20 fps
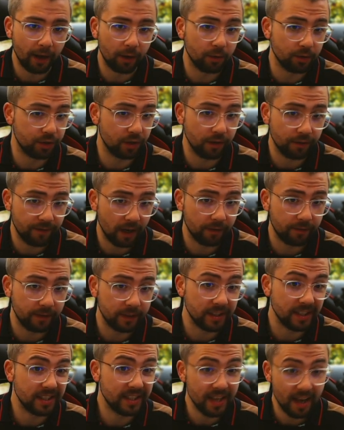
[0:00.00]
and also the Final
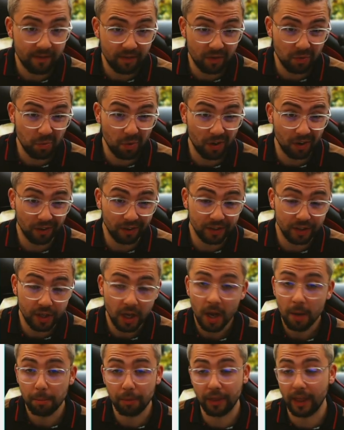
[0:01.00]
Fantasy 7
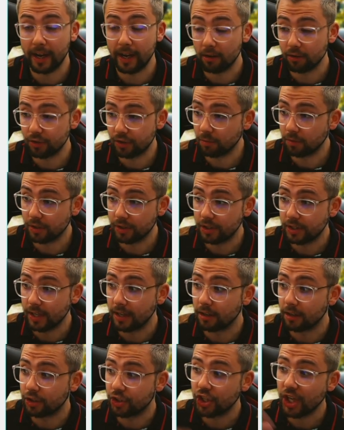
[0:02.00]
ones. But then I also want to
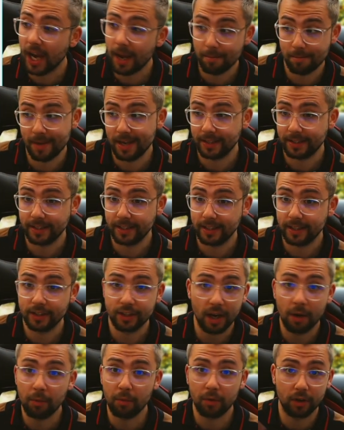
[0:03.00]
send a chat
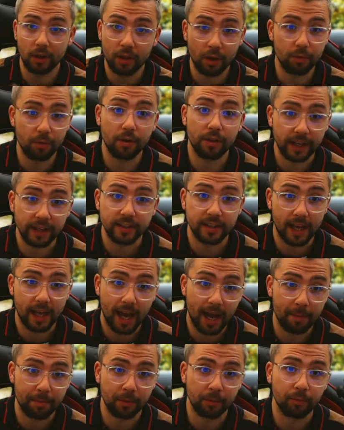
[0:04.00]
message. I want a load of things to
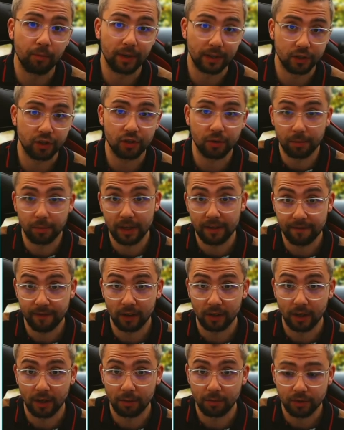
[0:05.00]
happen when somebody
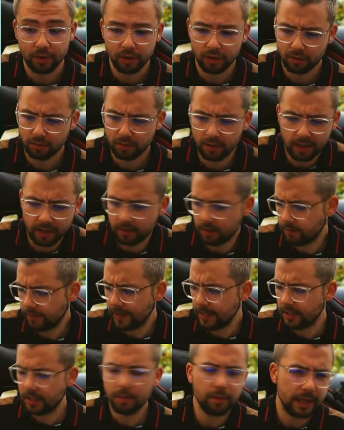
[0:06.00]
follows, because let's
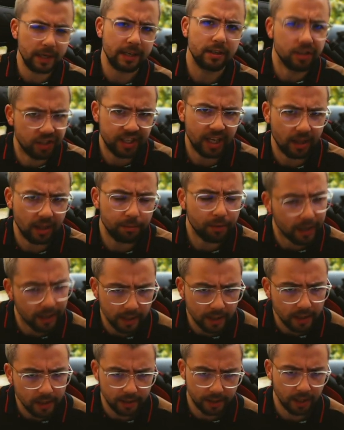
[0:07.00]
face it, we need to
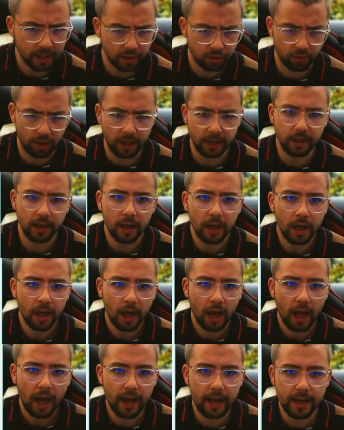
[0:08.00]
celebrate these things, right?
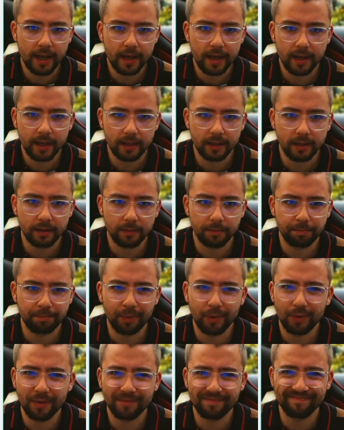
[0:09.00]

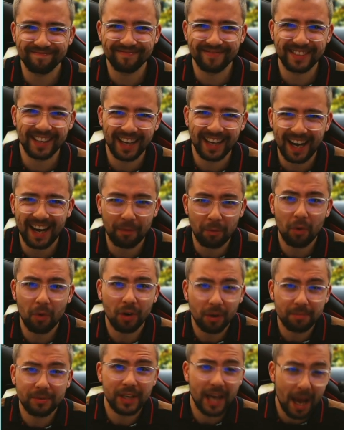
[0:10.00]
But I
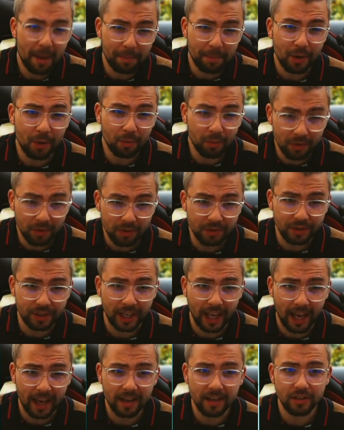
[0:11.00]
want them to happen at once,
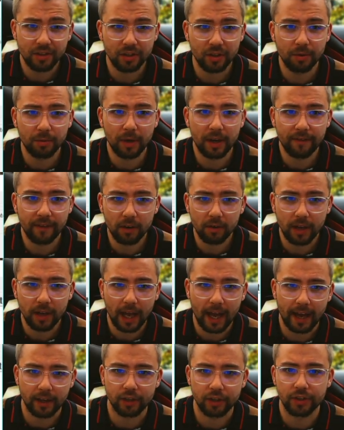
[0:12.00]
okay? So if I go
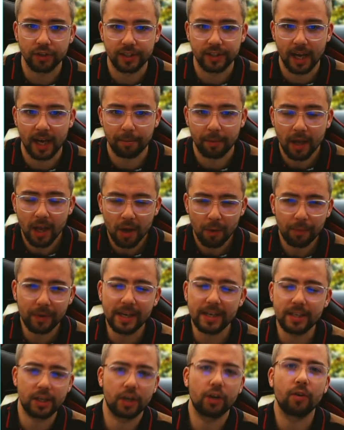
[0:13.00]
to Actions tab,
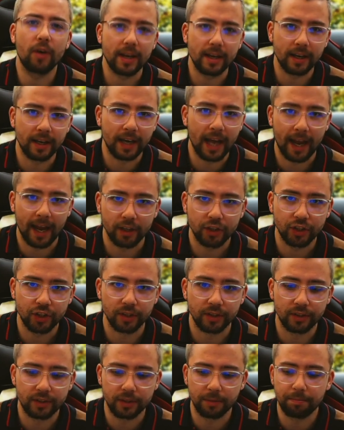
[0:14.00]
we need to create an
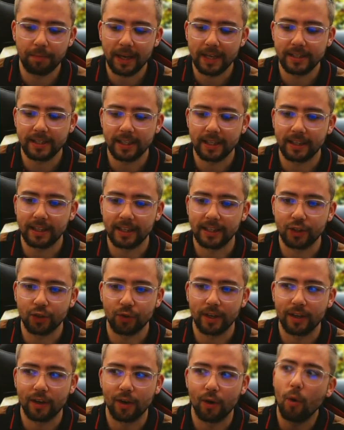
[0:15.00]
action to basically
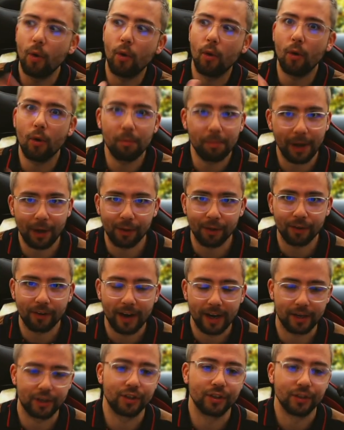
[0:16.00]
trigger all my
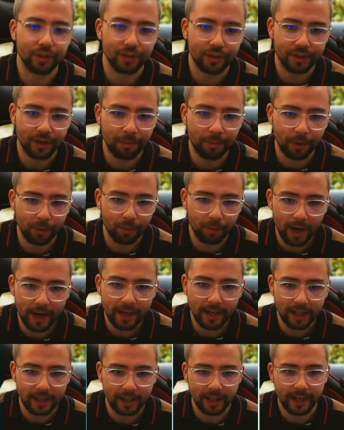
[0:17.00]
other actions. So I'm going to
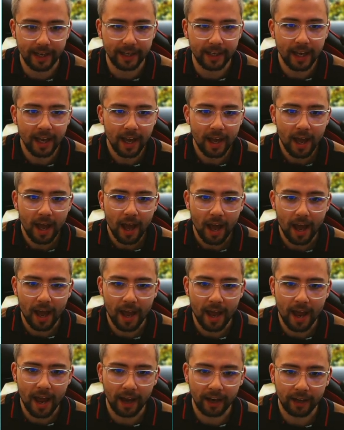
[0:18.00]
right click
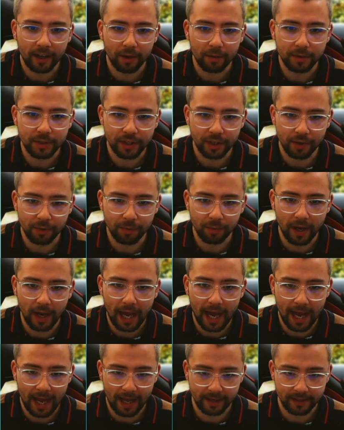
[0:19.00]
and go to
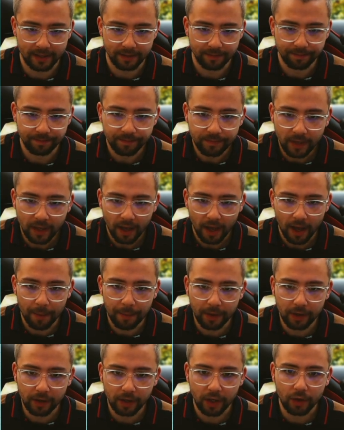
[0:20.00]
Add.
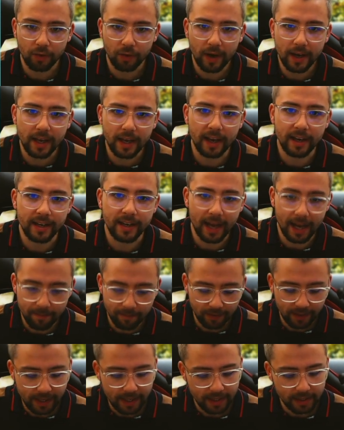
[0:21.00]
And we're going to create a
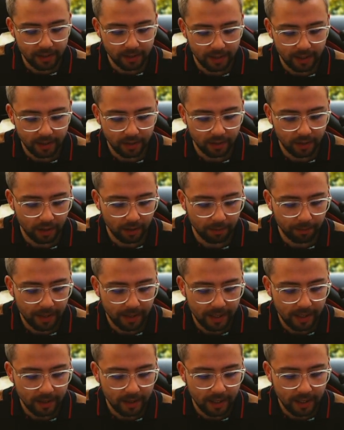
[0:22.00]
name for this. This is going to
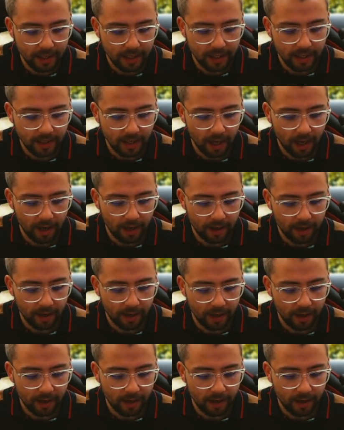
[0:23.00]
be the